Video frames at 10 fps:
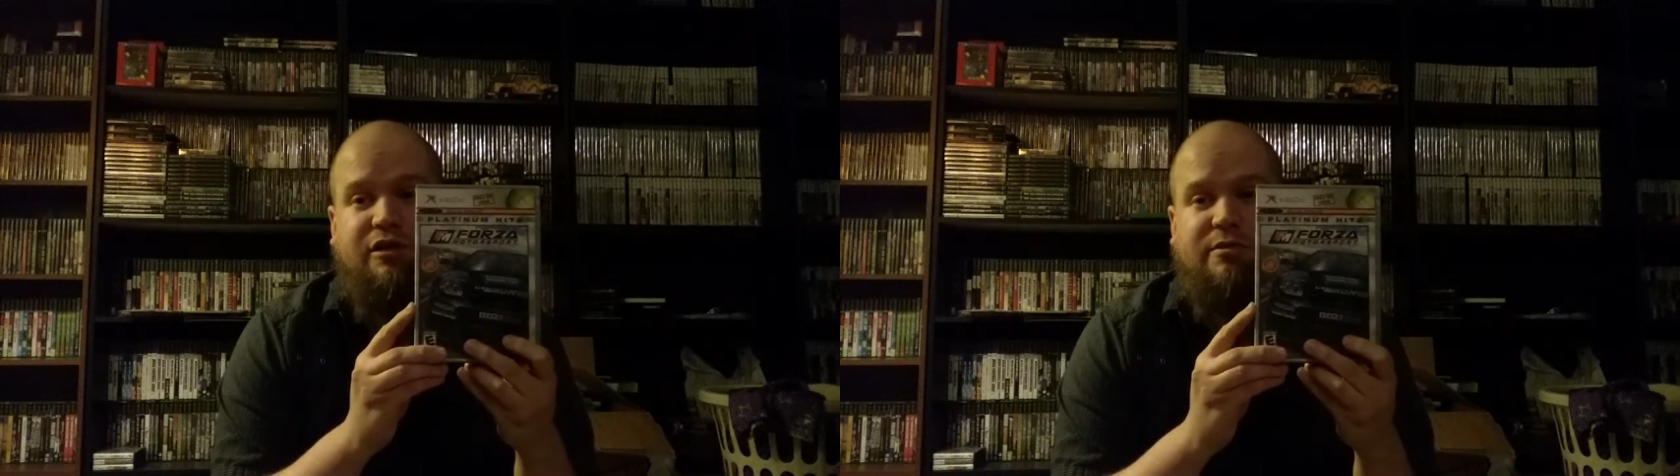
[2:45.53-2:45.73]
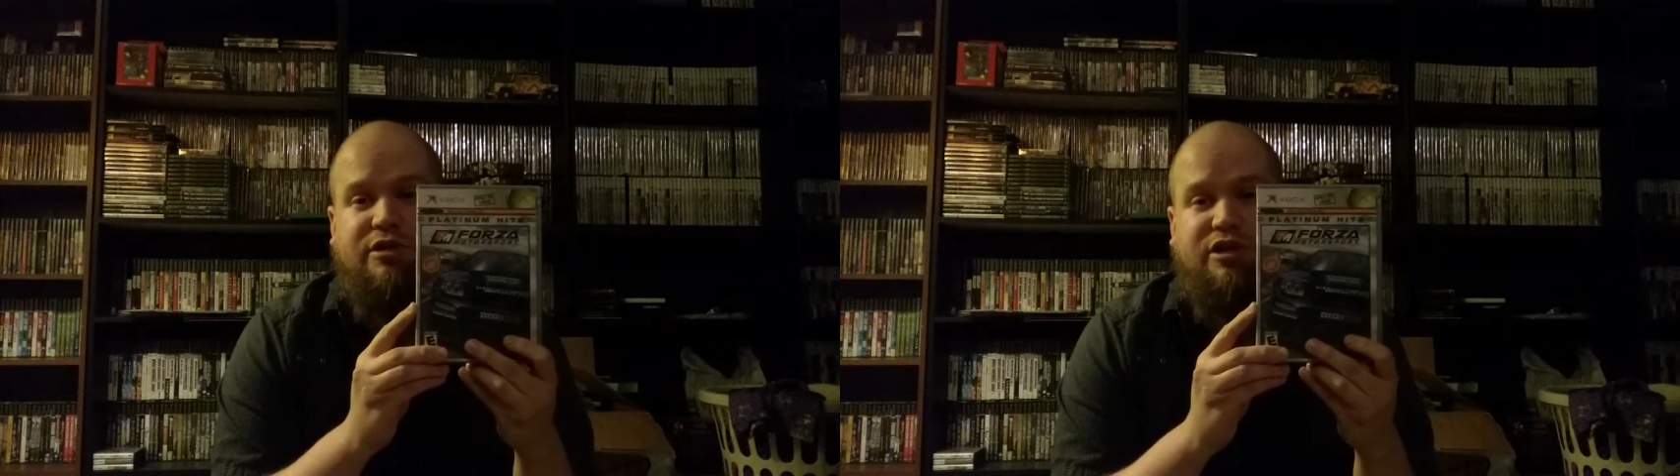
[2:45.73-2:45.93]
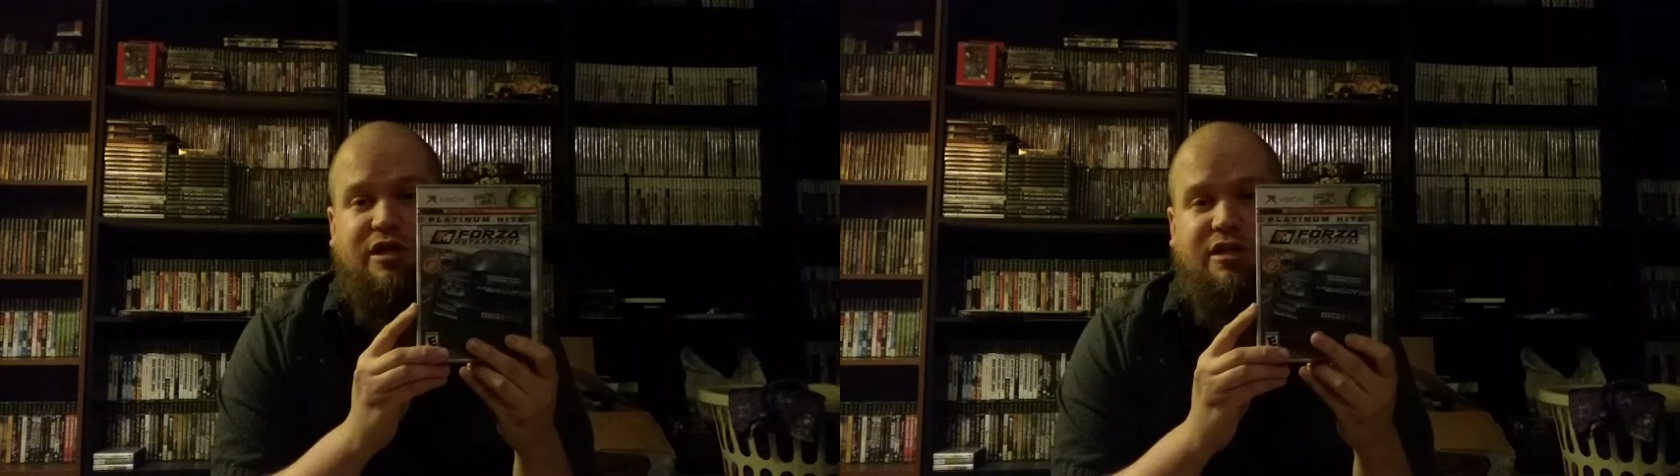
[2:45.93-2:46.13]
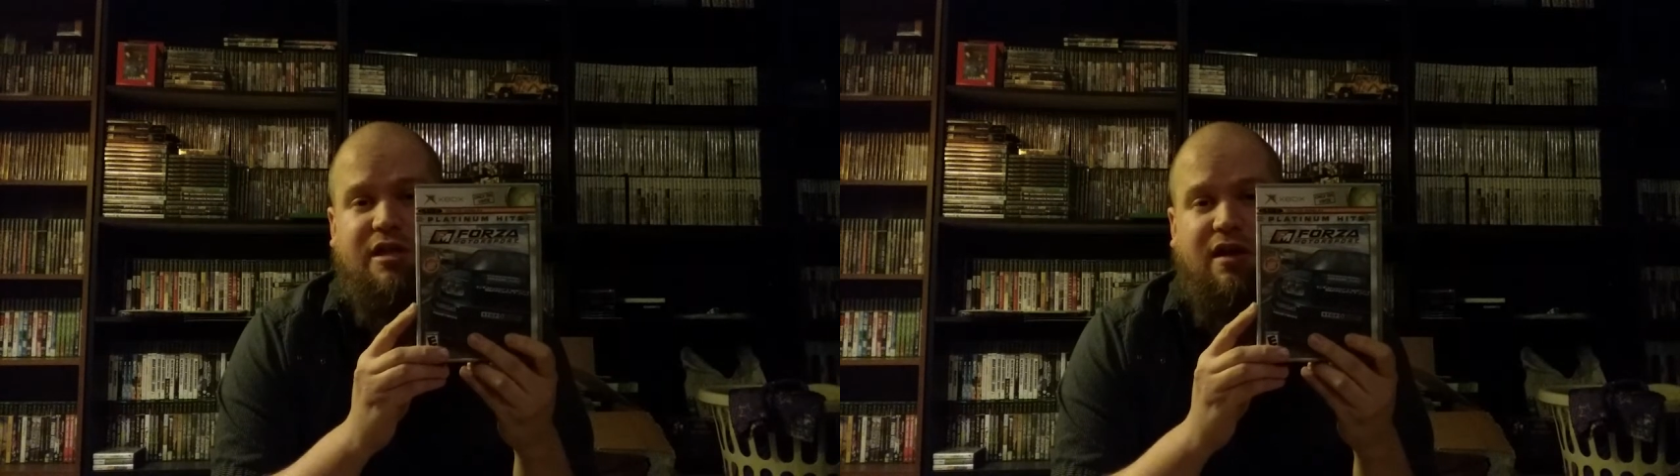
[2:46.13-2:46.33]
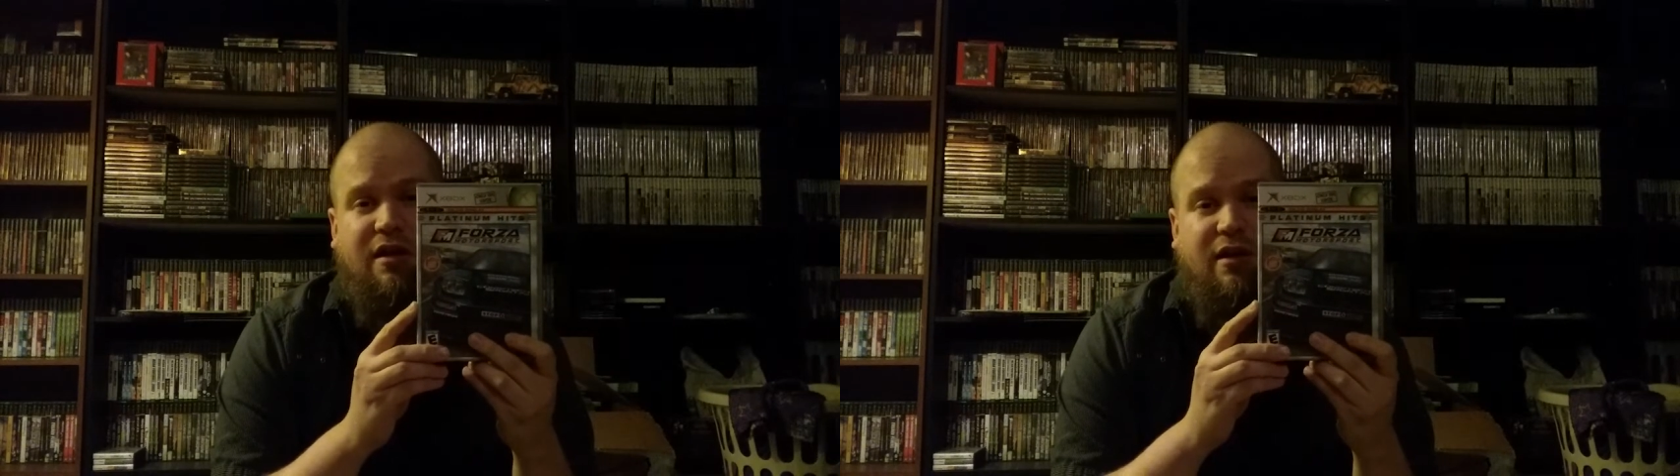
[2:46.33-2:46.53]
You know, there was
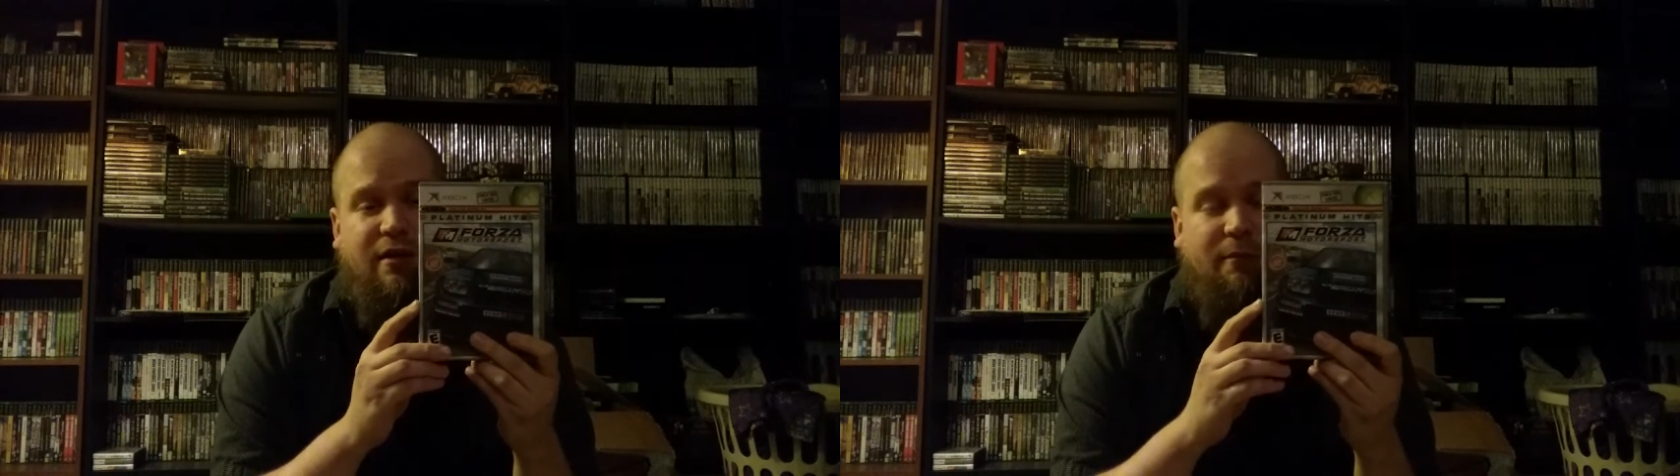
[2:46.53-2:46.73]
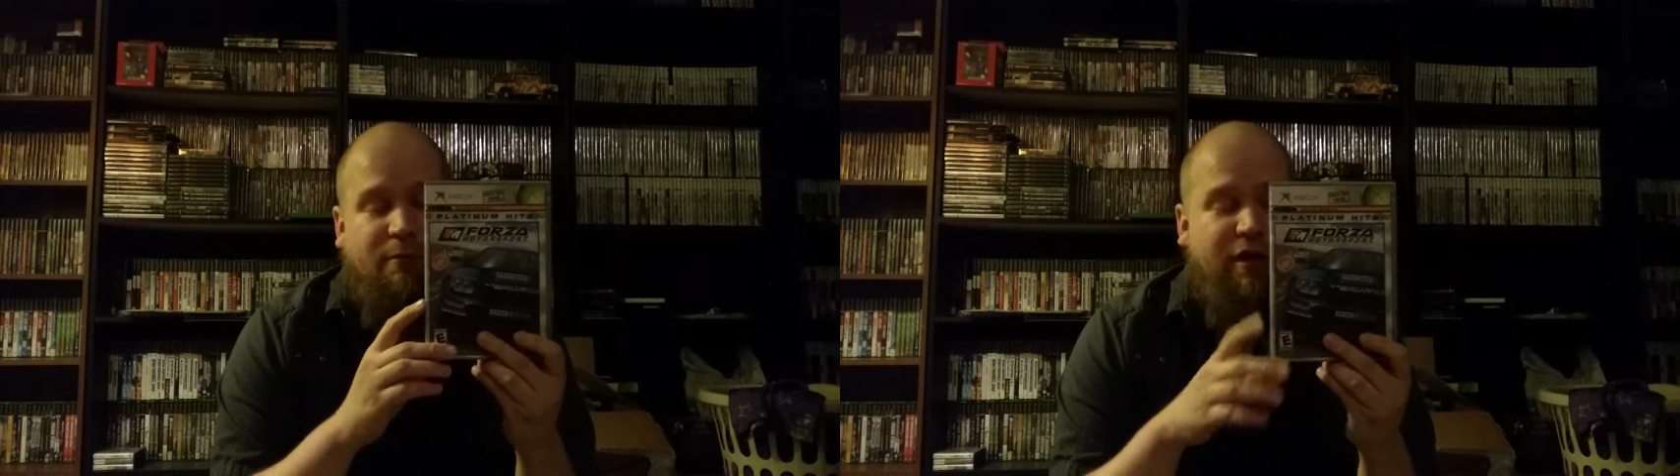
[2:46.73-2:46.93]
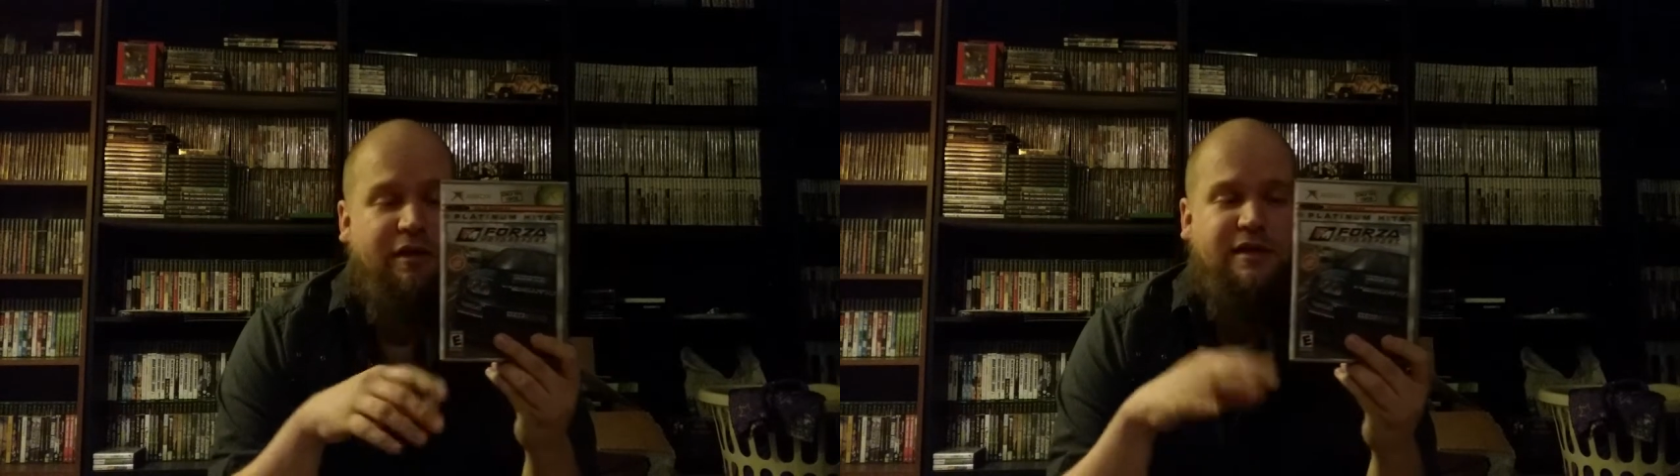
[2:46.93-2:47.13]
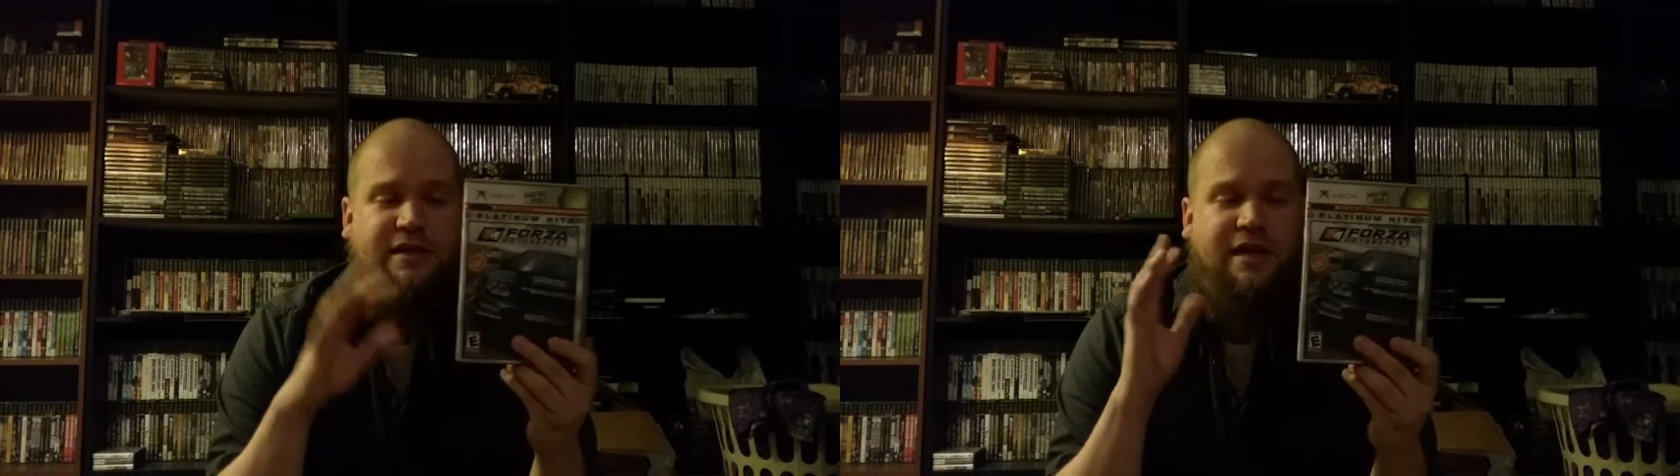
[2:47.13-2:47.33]
just millions